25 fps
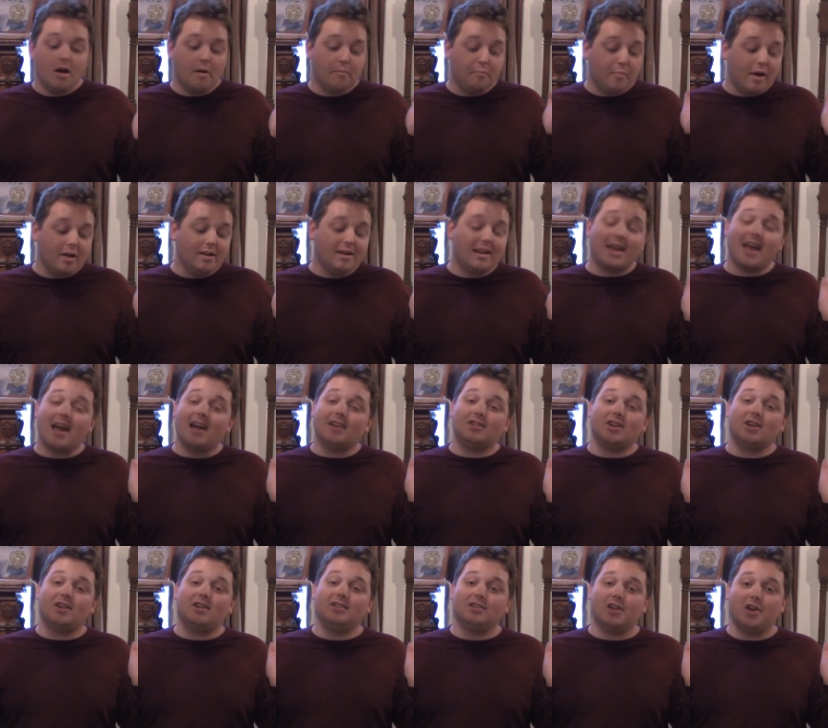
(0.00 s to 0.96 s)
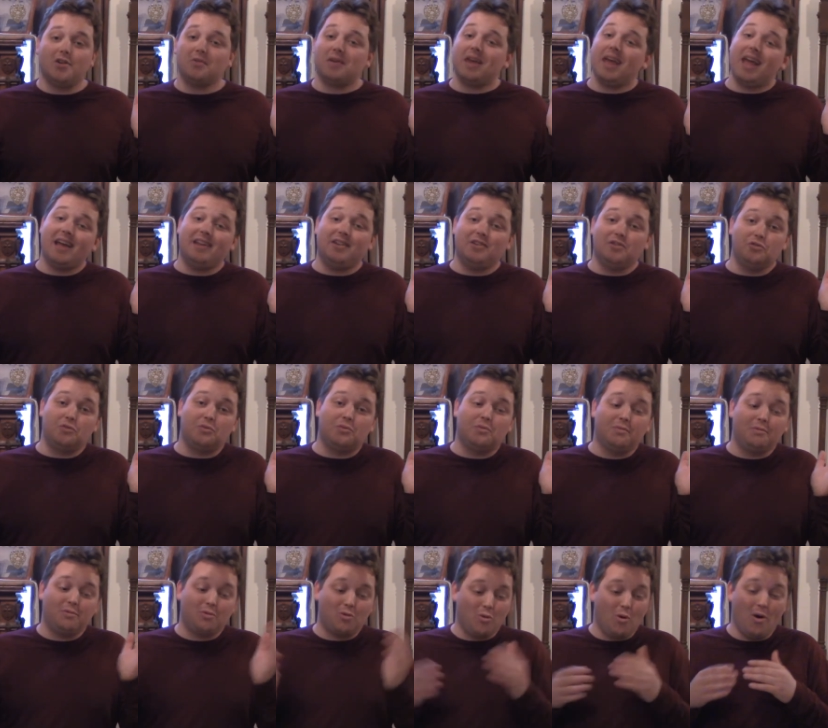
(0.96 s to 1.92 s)
But Nagash on his own can do
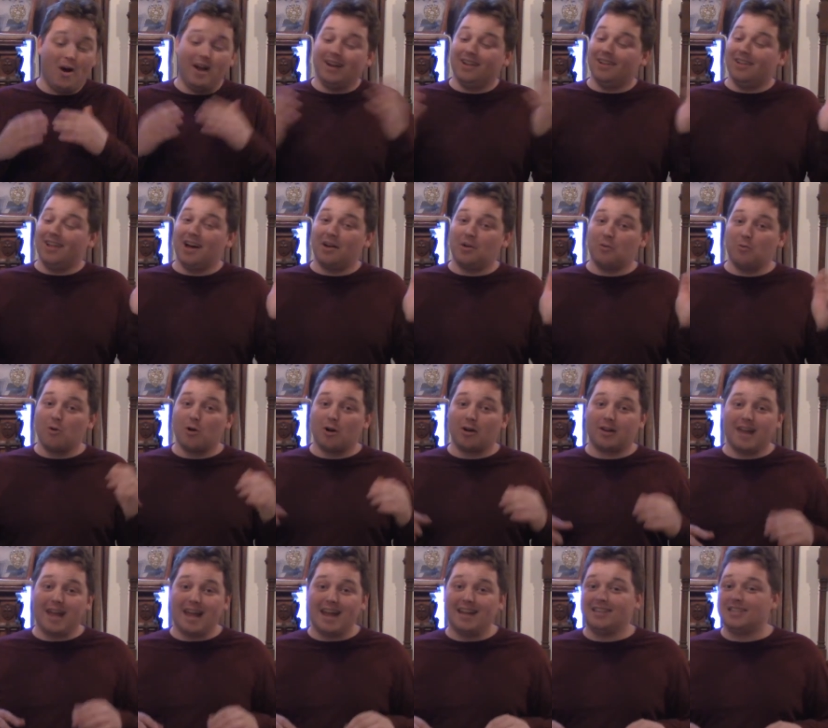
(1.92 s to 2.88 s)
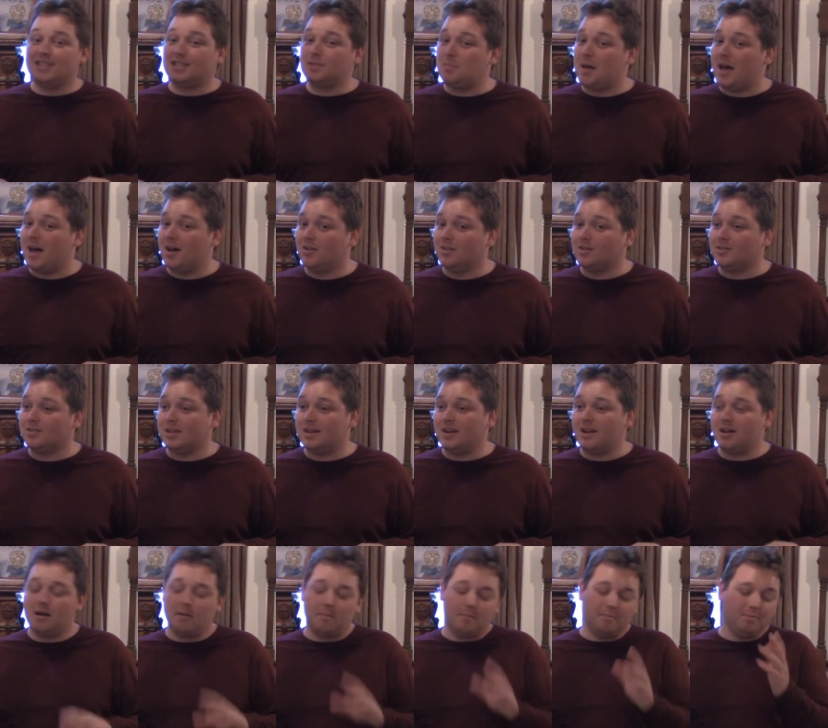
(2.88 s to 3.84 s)
quite a lot of work. 8 spells
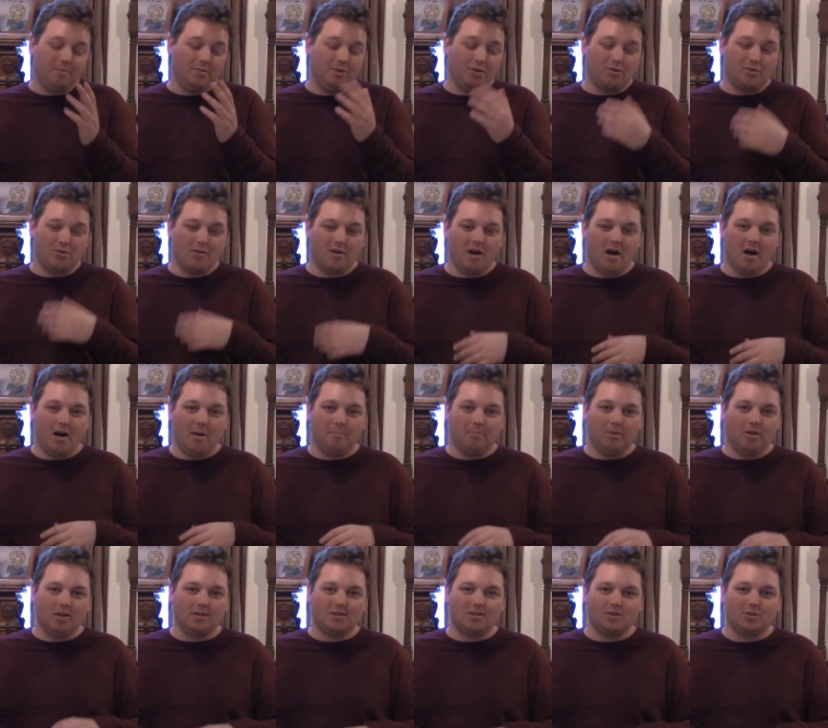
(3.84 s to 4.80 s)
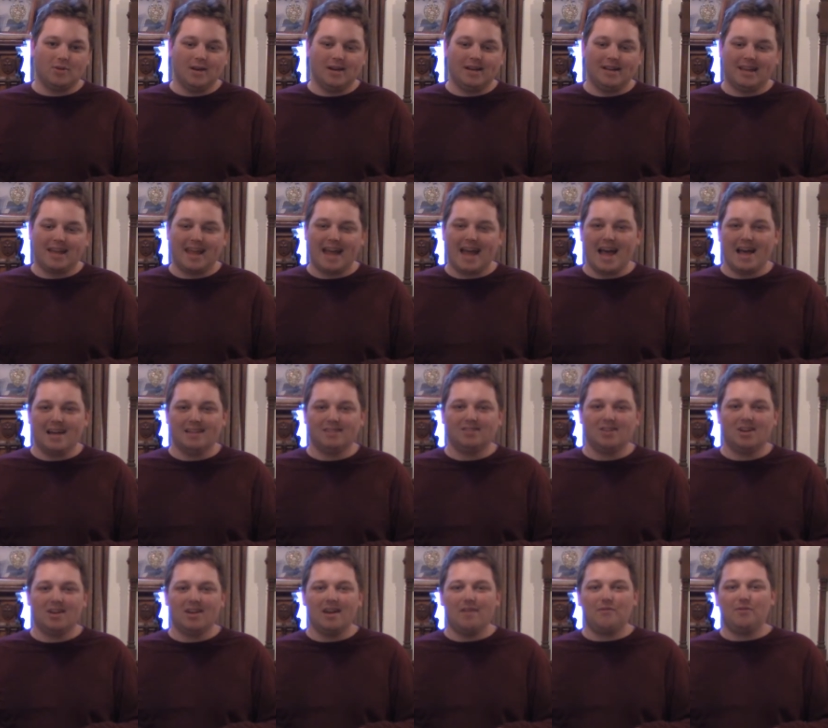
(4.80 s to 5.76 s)
and +3 to
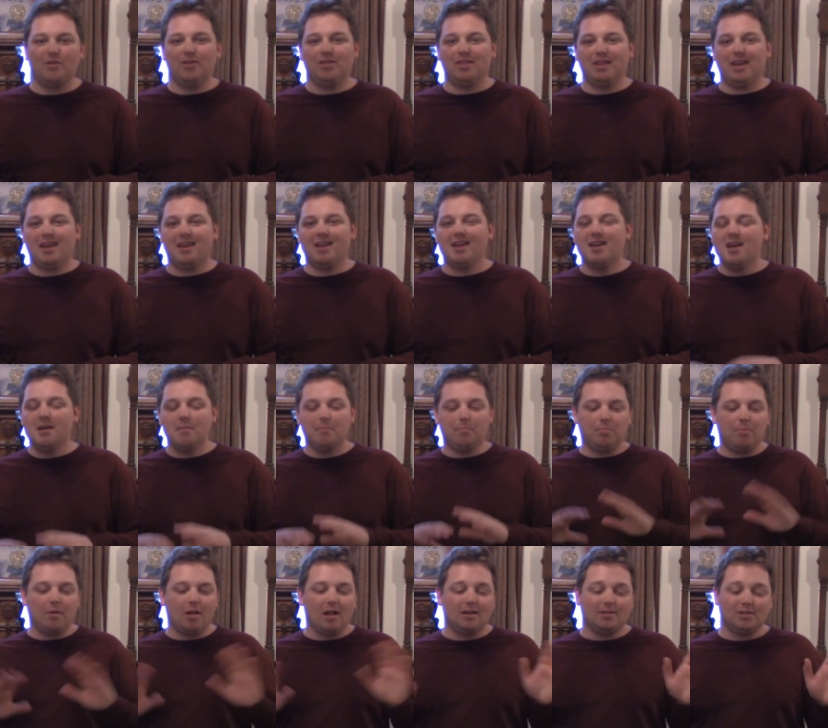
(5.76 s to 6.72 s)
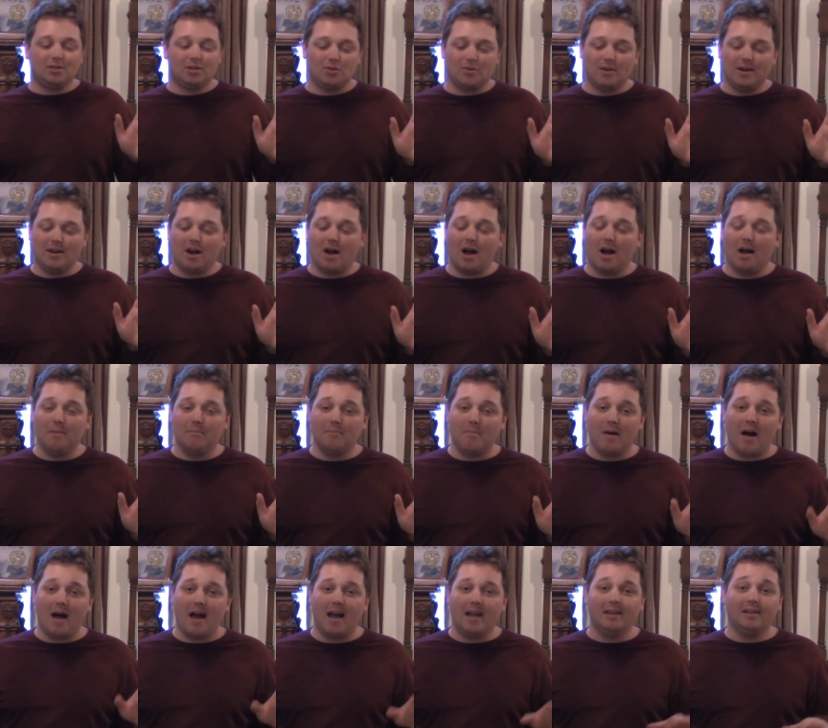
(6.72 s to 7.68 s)
cast on everything, +3 to
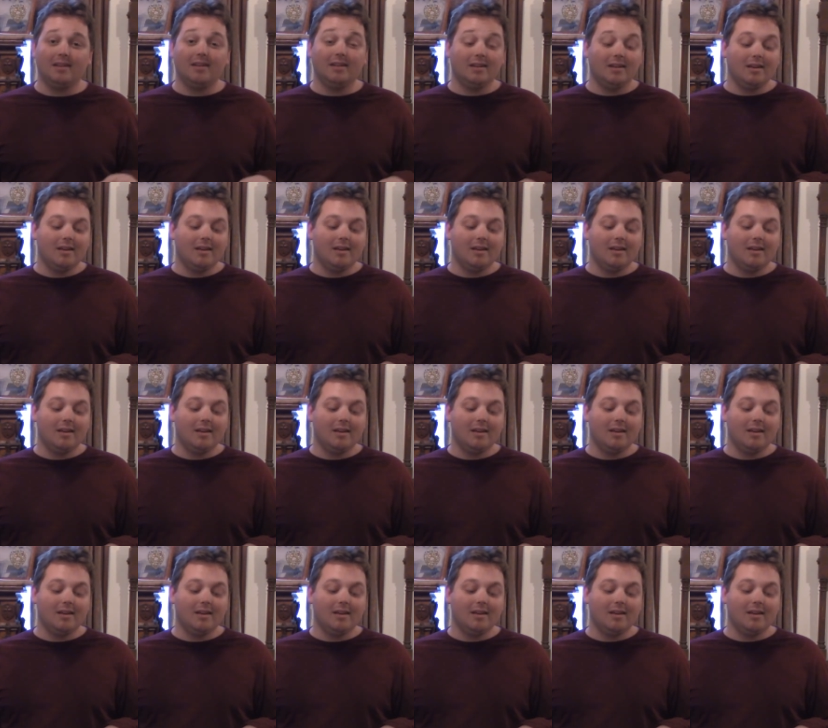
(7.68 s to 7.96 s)
unbind.